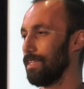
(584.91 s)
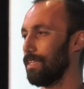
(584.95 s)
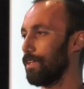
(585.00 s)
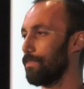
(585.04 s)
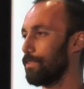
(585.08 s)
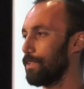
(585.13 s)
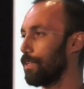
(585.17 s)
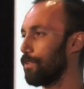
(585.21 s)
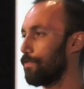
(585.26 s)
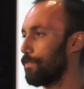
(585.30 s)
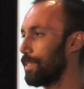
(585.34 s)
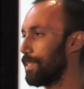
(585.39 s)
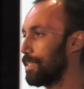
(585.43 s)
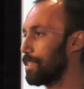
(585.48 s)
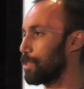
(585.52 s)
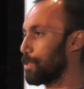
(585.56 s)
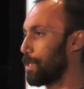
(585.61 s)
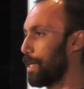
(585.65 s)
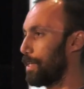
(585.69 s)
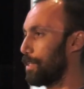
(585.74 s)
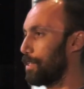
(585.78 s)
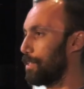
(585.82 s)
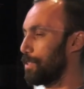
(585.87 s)
If you're a fitness
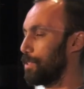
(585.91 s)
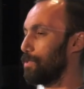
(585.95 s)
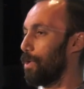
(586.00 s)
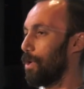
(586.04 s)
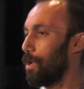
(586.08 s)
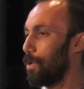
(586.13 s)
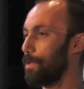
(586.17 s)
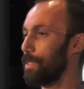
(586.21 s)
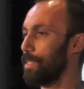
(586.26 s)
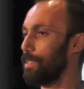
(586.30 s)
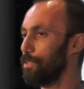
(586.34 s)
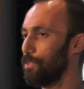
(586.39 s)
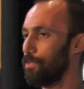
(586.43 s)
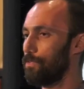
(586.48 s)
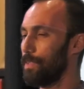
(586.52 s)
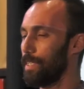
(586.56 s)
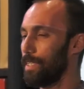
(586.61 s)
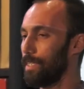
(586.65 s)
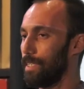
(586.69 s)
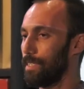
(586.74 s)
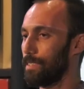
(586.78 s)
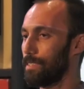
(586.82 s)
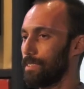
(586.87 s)
trainer, you already do
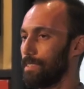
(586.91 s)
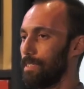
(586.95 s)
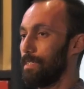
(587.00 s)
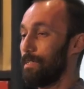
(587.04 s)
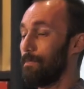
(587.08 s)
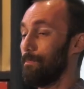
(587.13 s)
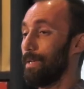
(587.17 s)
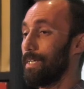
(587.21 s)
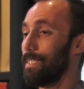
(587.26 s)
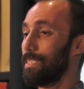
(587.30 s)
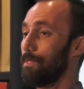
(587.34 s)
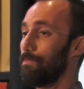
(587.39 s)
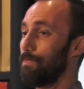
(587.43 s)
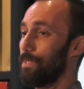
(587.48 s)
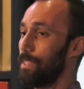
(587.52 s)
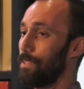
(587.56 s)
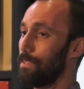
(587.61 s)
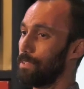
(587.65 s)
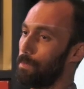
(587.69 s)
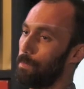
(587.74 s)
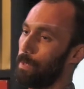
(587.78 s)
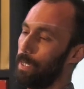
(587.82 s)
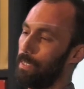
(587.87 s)
fitness. Make some
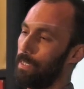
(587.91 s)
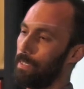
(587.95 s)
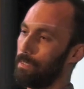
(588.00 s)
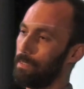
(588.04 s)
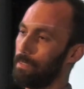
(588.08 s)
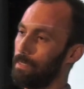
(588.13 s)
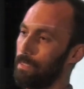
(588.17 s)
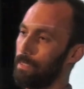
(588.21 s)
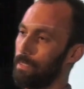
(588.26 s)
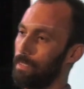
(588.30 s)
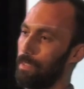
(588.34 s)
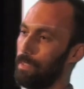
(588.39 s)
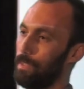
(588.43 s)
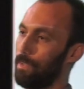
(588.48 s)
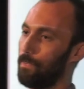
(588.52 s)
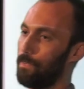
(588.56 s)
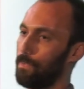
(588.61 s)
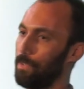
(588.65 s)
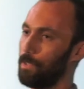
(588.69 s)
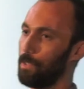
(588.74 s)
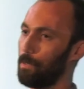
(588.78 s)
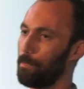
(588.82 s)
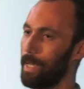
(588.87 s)
videos about it.
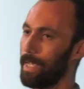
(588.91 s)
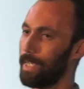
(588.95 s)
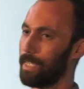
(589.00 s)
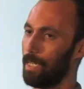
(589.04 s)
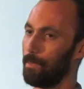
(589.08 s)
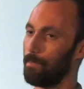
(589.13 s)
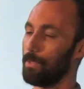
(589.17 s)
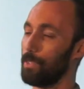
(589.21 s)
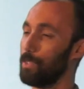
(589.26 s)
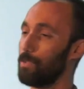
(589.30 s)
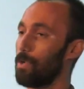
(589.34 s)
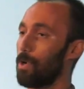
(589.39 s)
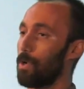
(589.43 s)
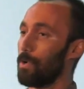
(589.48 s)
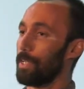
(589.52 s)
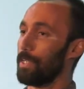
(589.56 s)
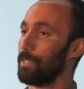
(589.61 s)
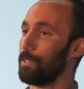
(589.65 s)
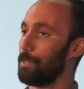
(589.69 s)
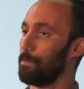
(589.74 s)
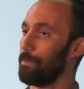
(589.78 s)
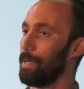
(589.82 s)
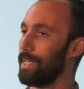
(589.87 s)
If you do makeup, you
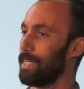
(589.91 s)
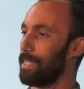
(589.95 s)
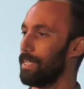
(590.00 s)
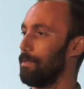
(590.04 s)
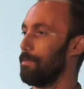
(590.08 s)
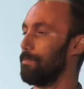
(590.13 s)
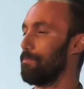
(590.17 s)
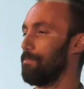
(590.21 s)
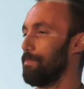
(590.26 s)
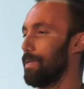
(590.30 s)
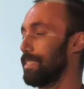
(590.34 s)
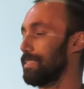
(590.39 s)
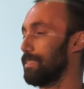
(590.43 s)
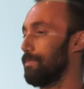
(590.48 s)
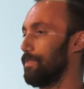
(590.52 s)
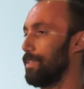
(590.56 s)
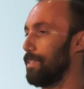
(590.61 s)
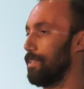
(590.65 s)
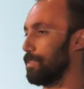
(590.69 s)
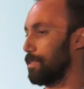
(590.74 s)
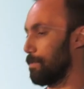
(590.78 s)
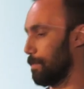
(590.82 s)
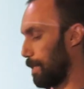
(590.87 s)
already do makeup. Make some
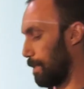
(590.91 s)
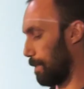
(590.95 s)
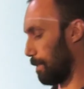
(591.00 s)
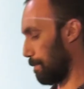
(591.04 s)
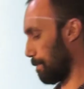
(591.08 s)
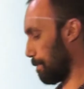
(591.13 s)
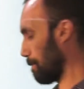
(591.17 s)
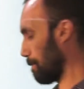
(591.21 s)
videos about it.